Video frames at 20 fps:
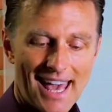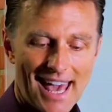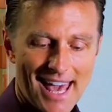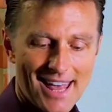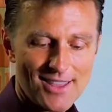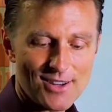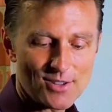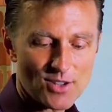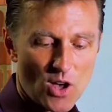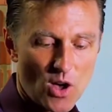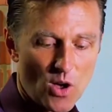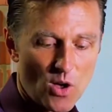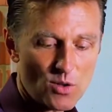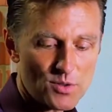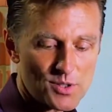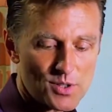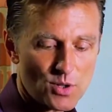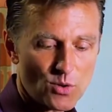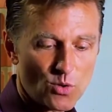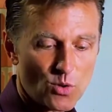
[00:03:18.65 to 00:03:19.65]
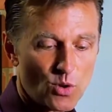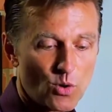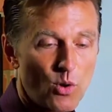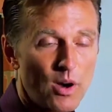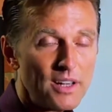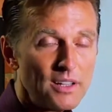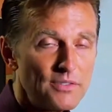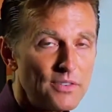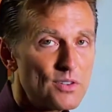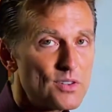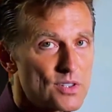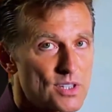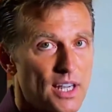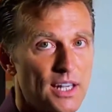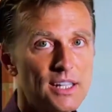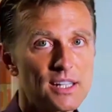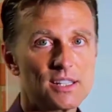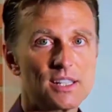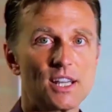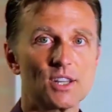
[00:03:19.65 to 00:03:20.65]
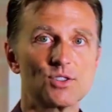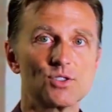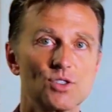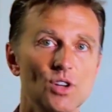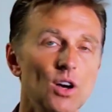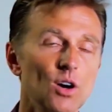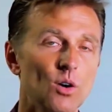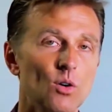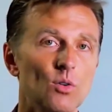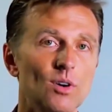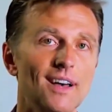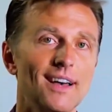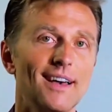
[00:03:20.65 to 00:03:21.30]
And there's also quite a few studies that show